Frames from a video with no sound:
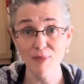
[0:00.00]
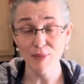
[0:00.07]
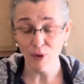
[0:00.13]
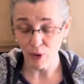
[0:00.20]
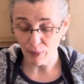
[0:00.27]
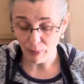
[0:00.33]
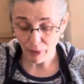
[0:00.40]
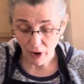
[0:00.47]

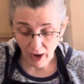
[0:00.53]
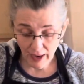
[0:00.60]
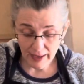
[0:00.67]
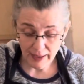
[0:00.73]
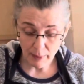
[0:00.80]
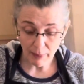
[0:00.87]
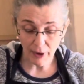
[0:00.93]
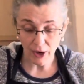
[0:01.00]
or
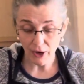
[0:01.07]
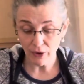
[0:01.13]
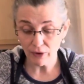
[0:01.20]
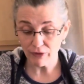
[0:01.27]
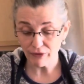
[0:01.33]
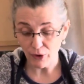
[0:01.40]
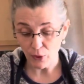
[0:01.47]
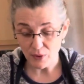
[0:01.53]
prying apart
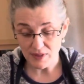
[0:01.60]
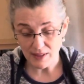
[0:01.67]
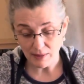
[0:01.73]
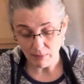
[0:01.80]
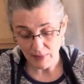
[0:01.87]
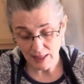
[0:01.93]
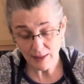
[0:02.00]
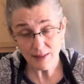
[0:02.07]
frozen
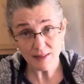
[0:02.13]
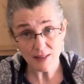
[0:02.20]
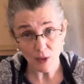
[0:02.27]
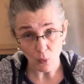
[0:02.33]
meat